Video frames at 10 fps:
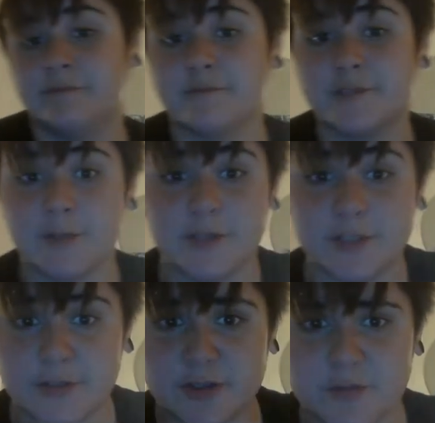So
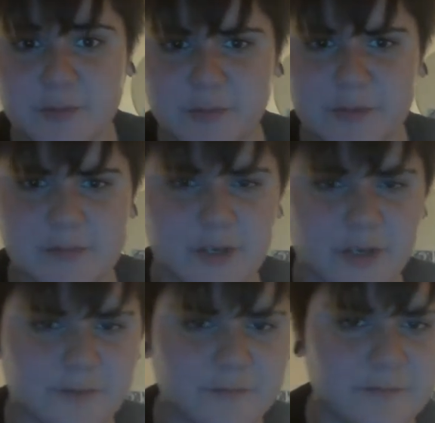those people piss me off.
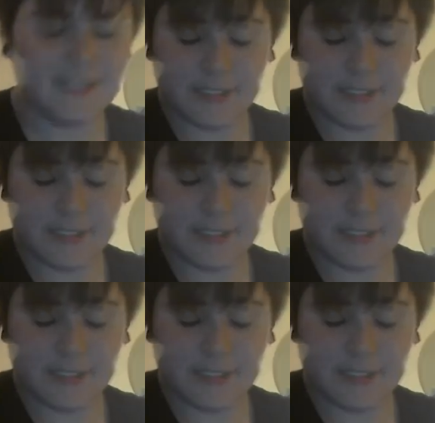No?